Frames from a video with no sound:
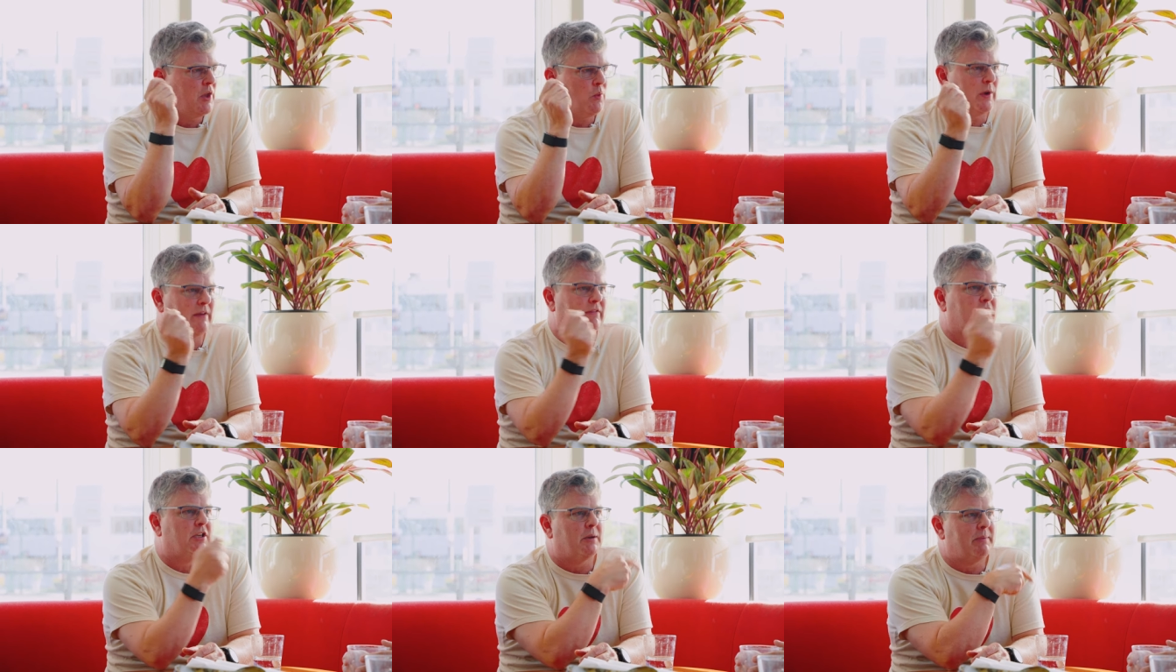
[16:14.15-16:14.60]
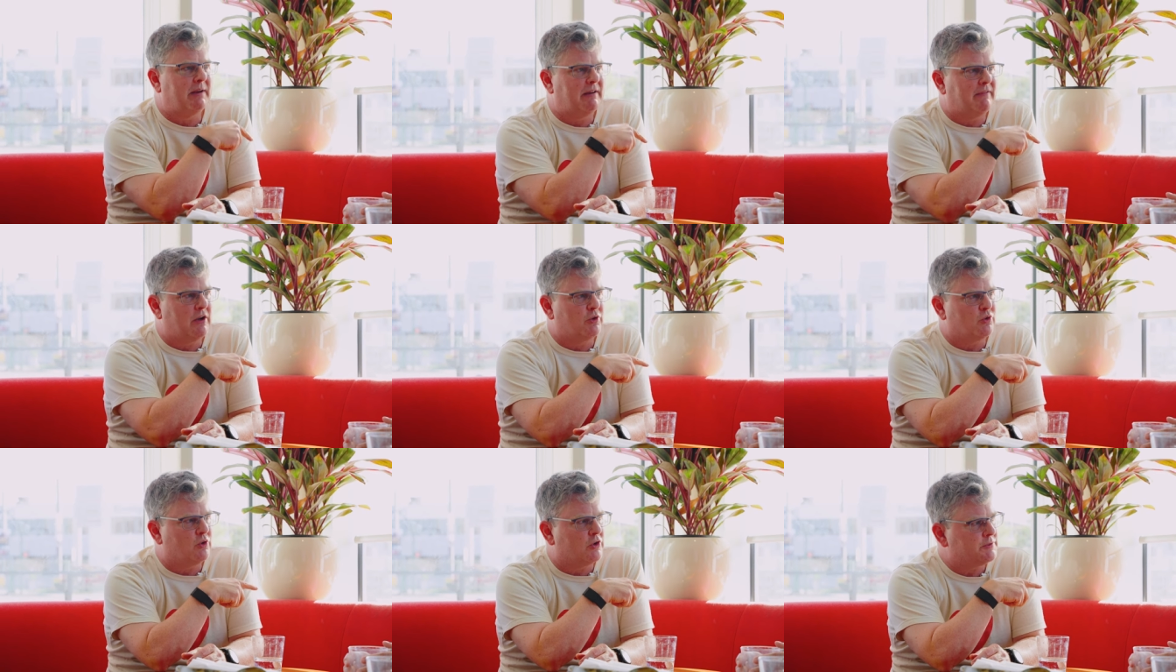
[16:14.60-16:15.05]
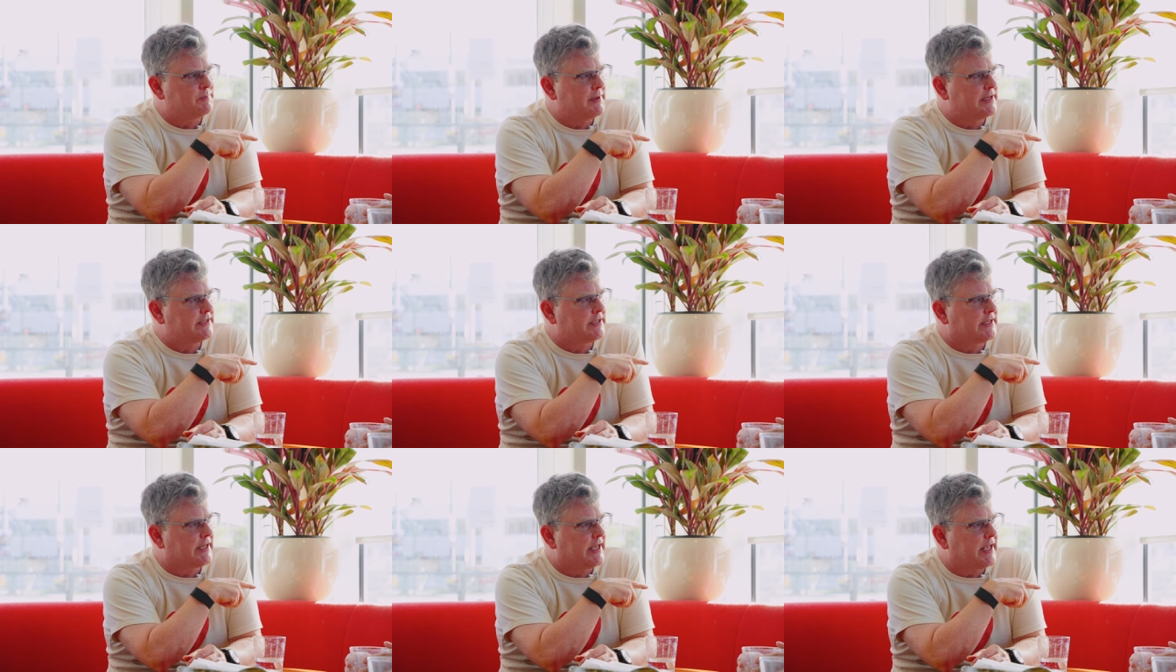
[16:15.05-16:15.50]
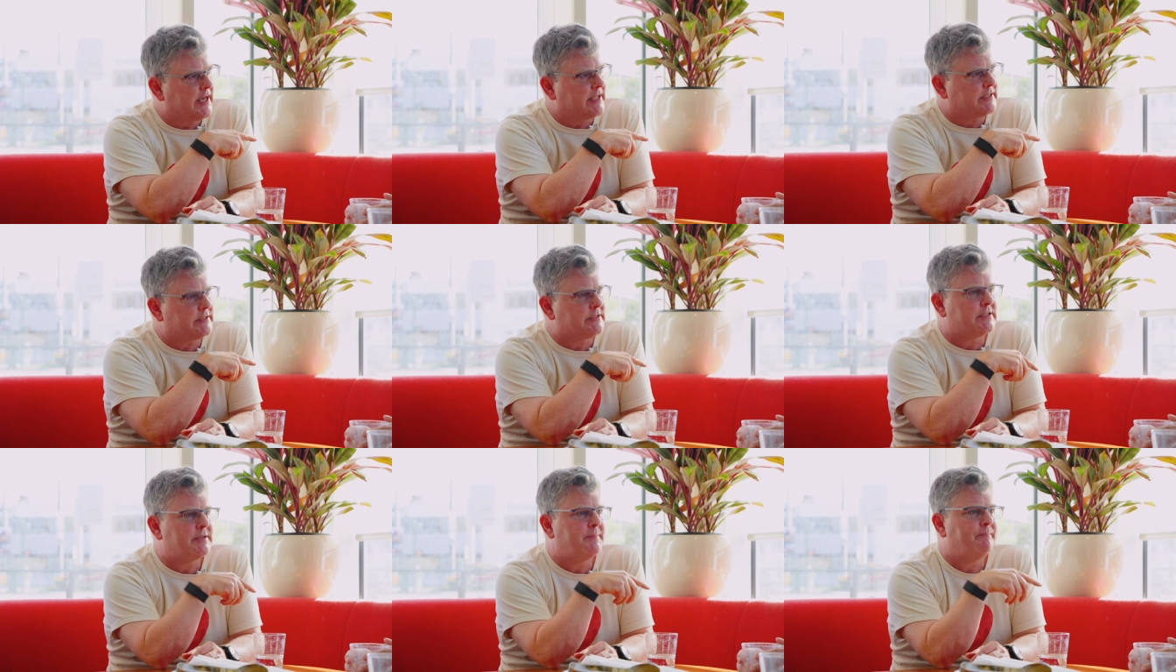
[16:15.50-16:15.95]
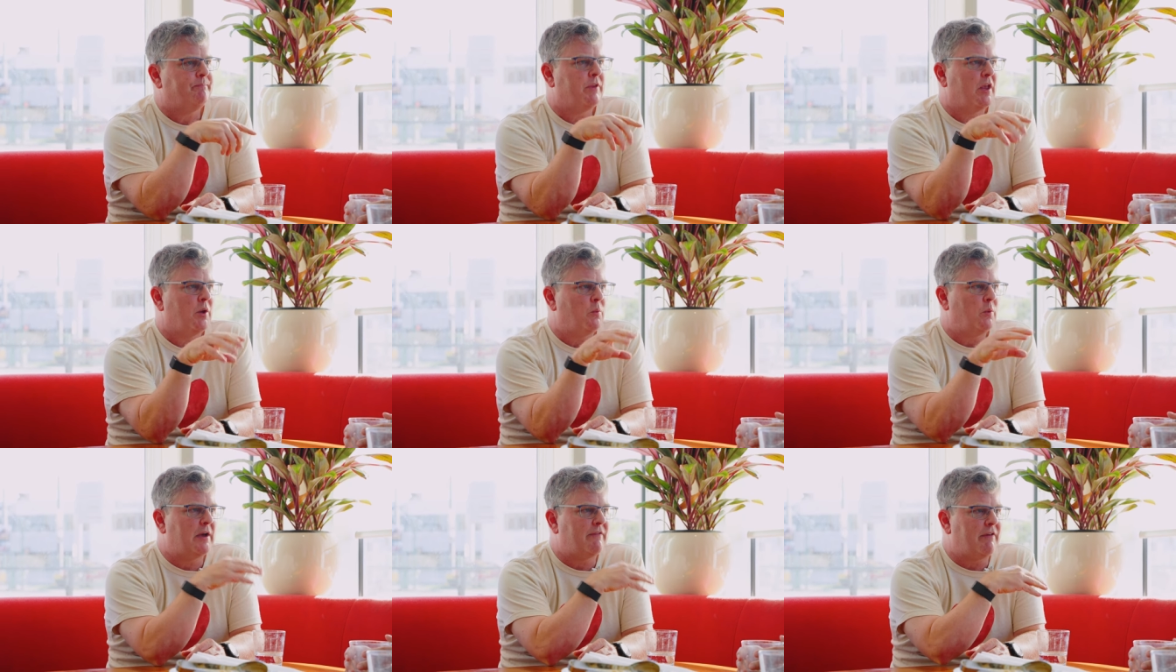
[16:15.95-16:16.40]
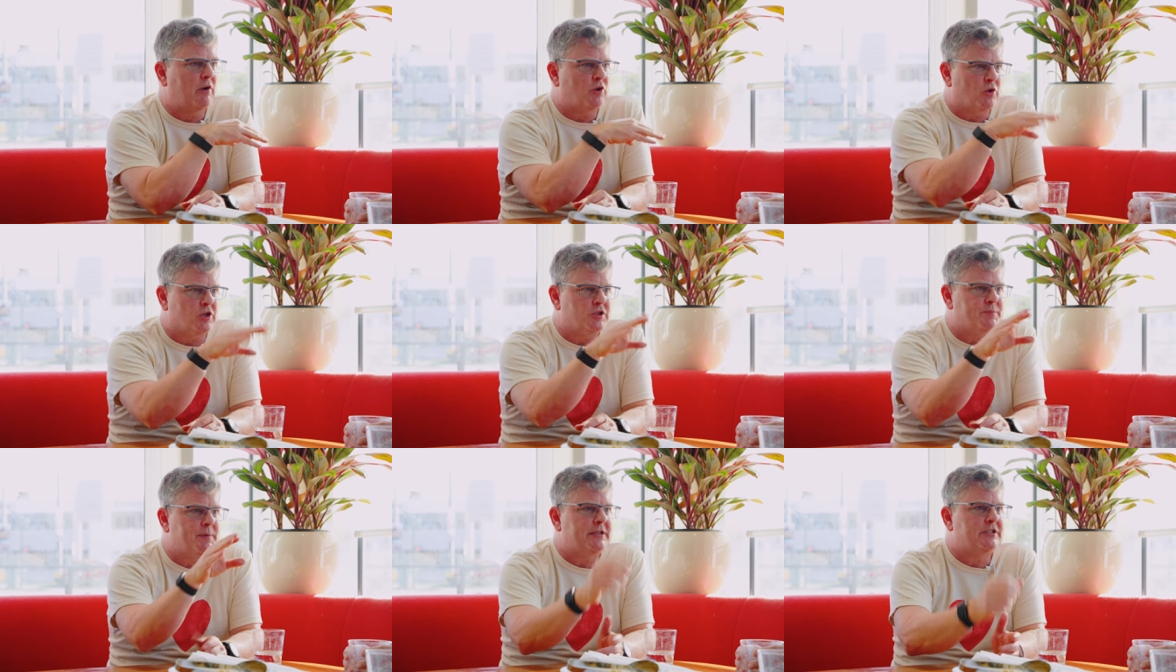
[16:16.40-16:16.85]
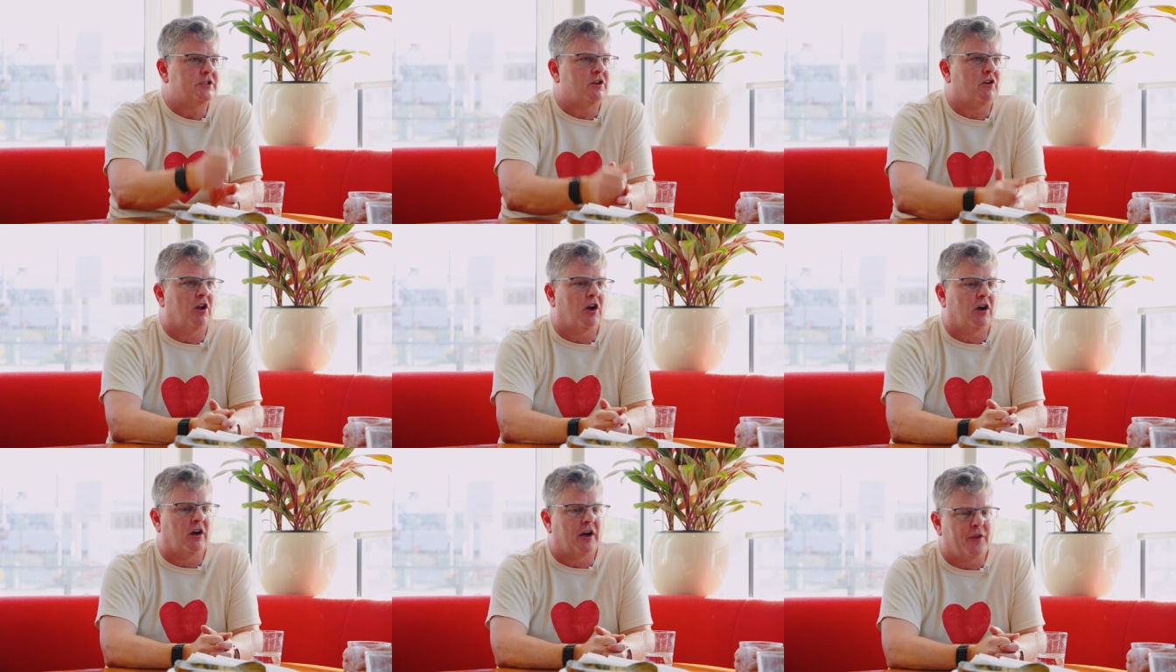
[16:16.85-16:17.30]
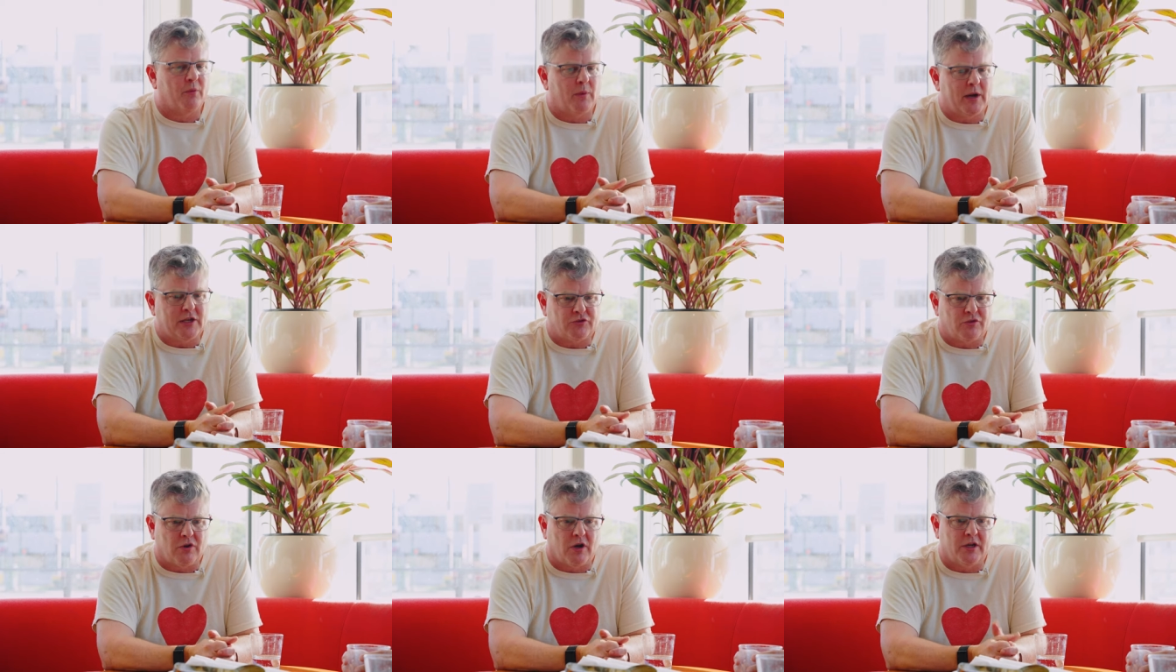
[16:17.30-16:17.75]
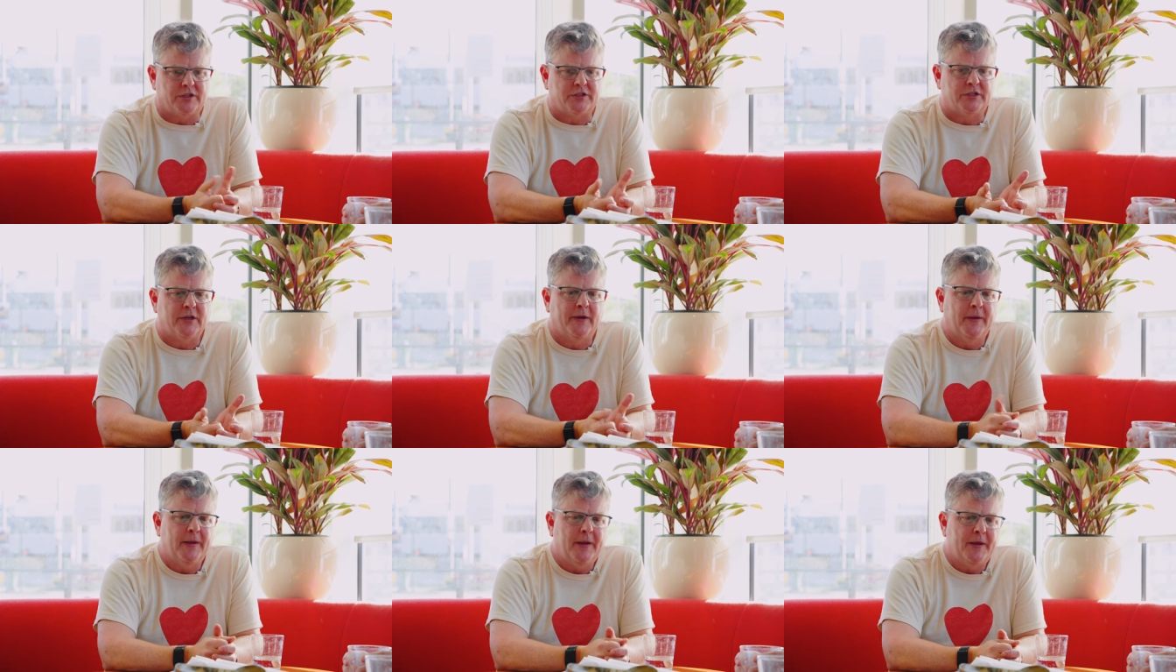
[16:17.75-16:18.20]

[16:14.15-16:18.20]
We have a little bit of outdoor space in Kits. Mm-hmm. We have outdoor space at all our other restaurants.